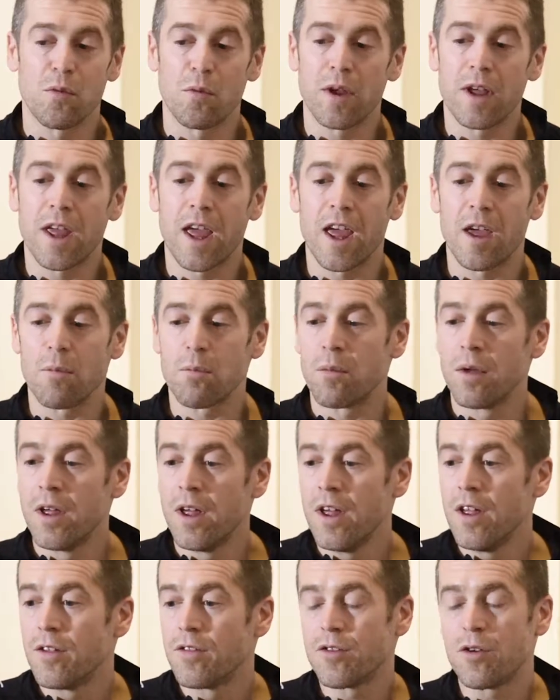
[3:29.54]
We came
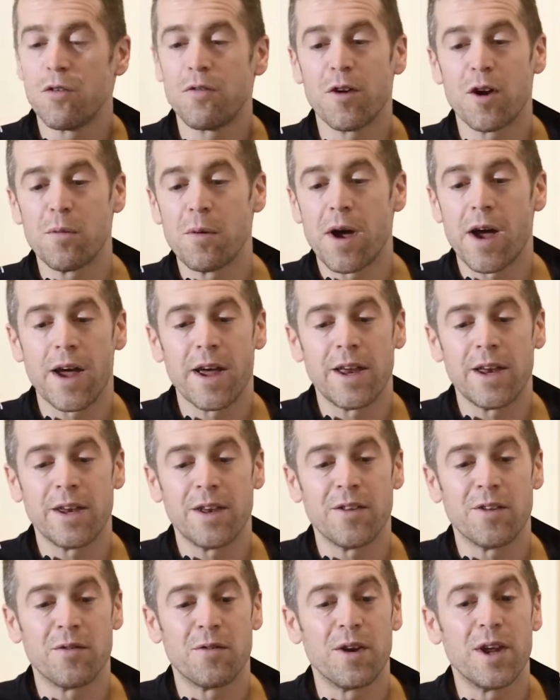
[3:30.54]
so far
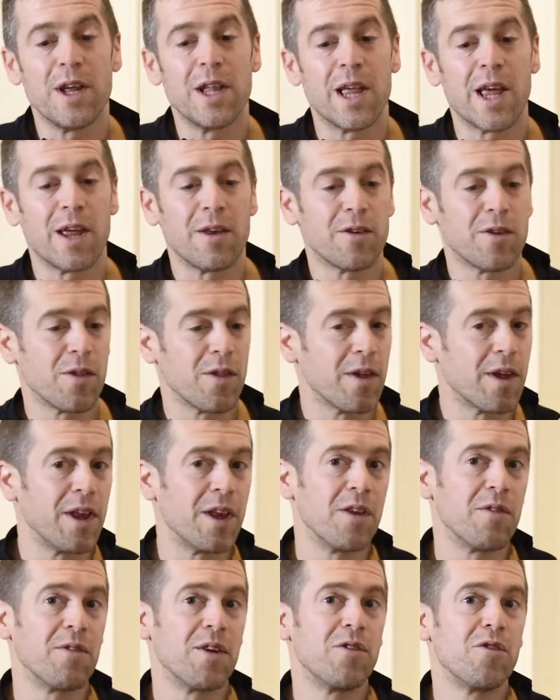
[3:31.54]
behind in the relay to the
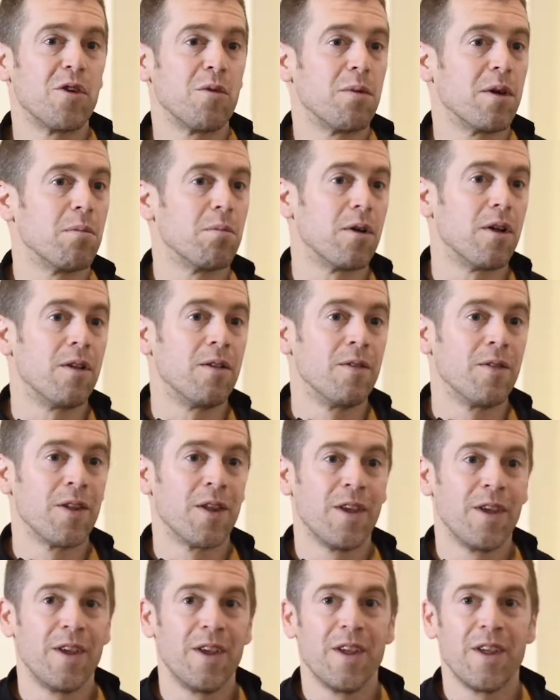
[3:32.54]
individual people
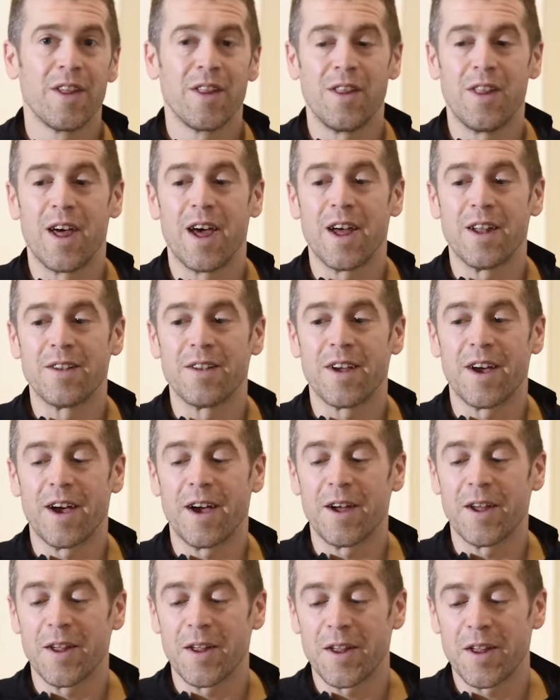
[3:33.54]
that
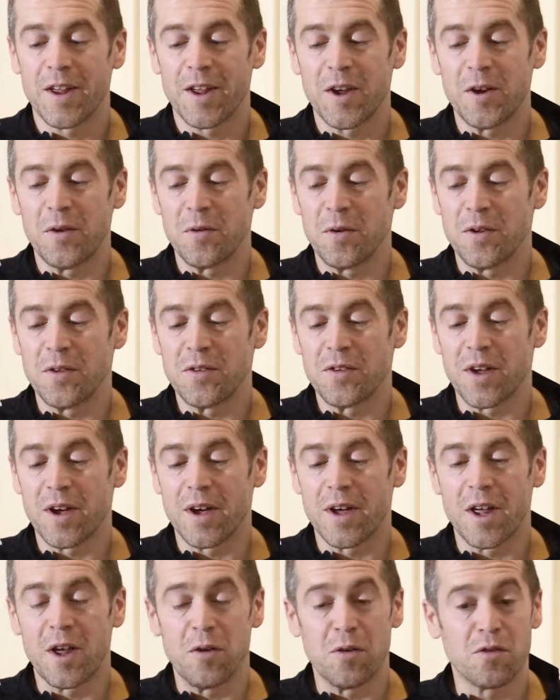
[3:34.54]
it was
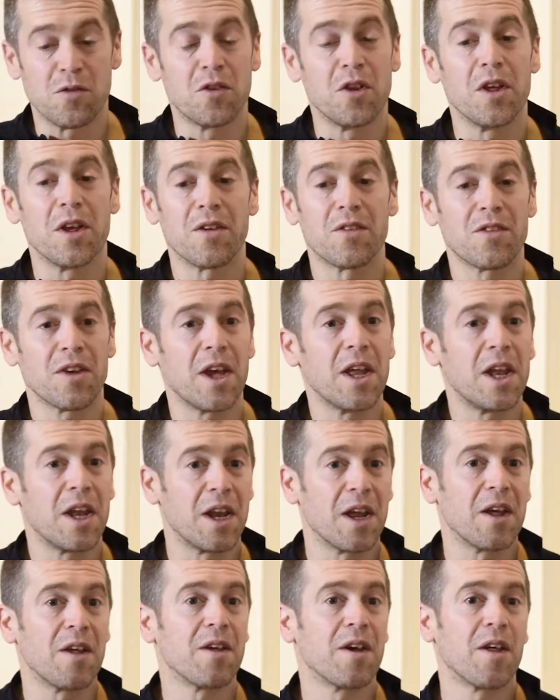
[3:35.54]
really
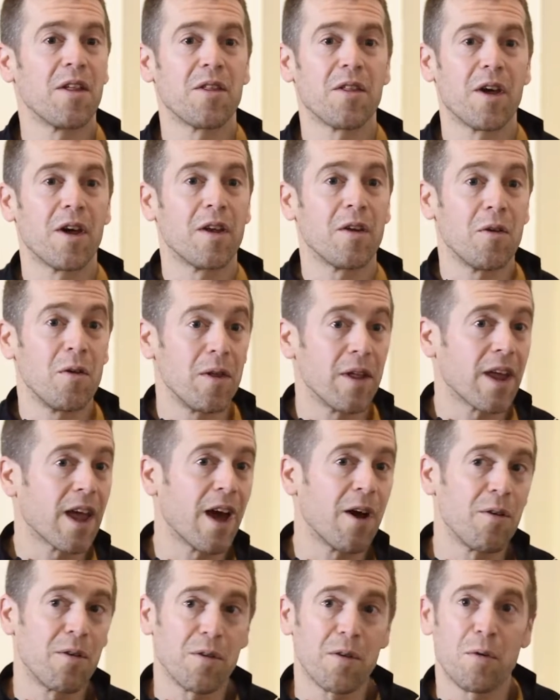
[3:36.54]
exciting. I thought, holy
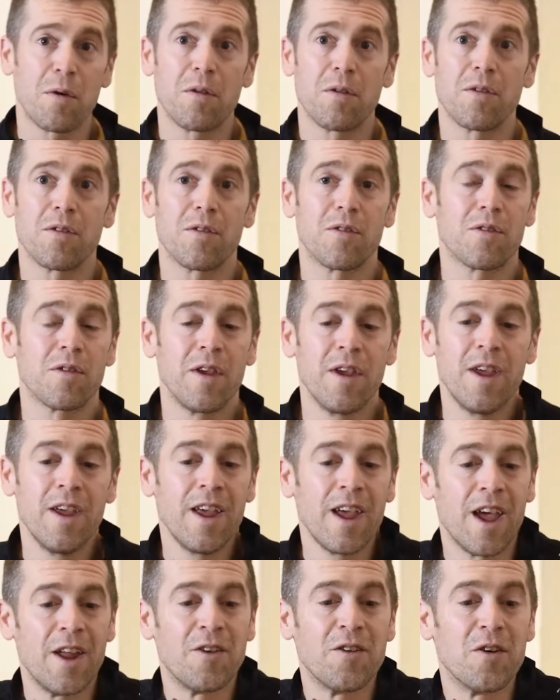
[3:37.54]
cow, this has
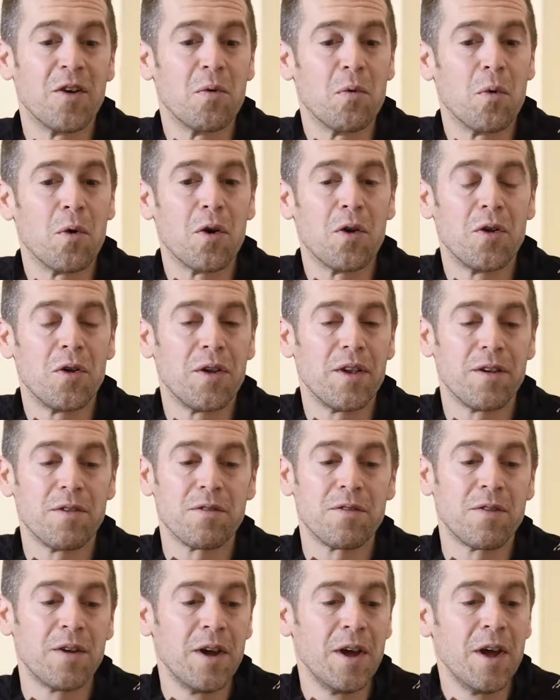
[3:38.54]
entered a world
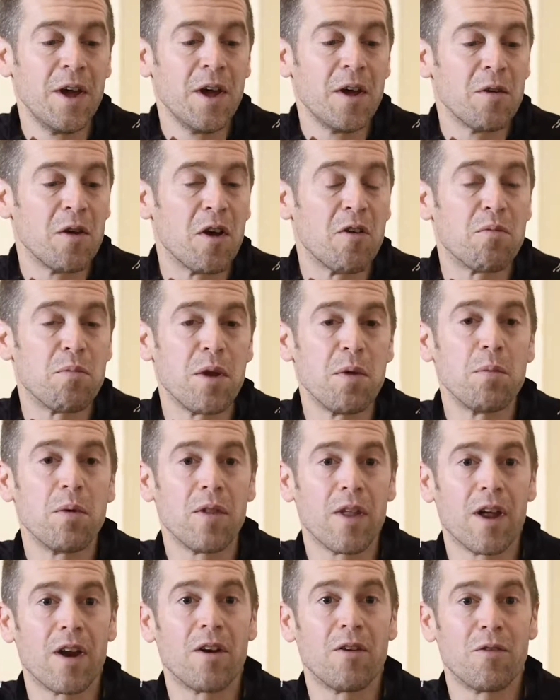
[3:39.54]
of
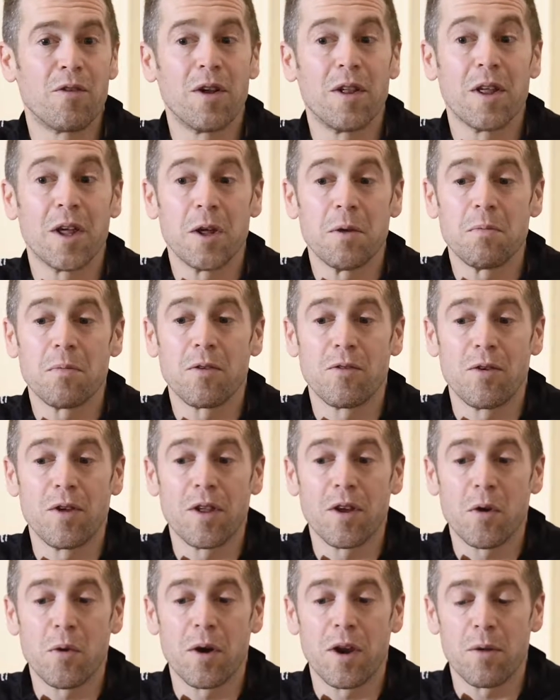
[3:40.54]
people that are
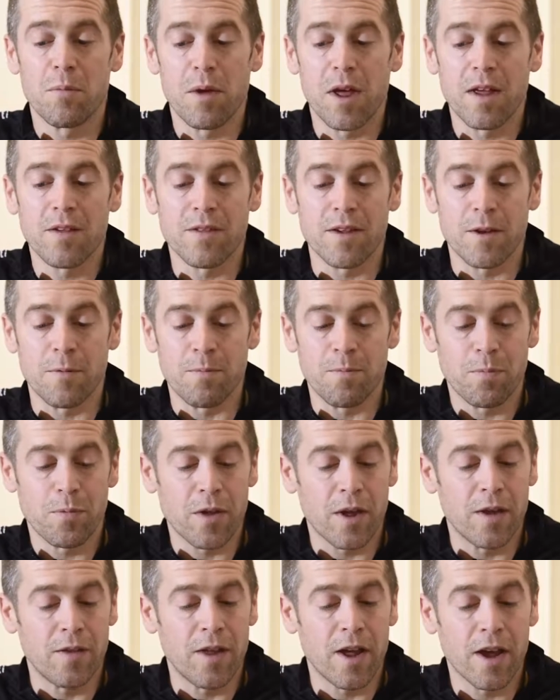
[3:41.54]
really quite amazing,
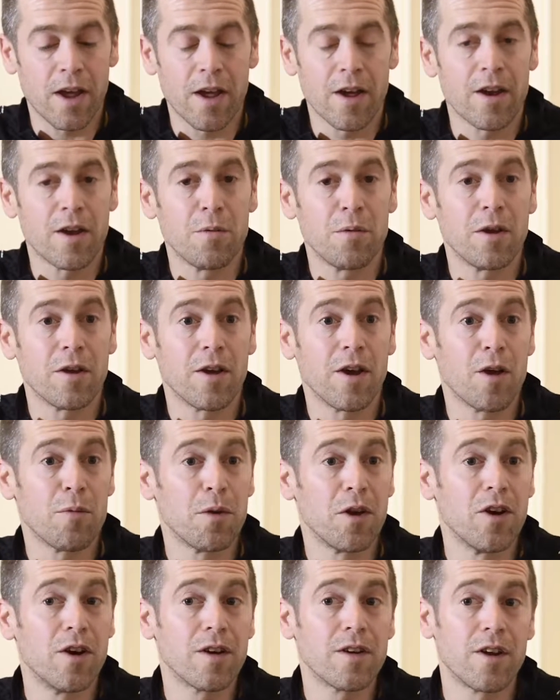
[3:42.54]
and that got
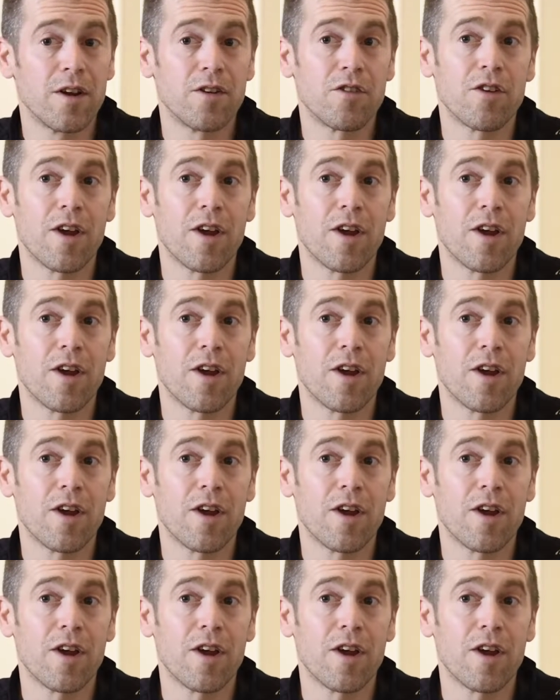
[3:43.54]
me hooked on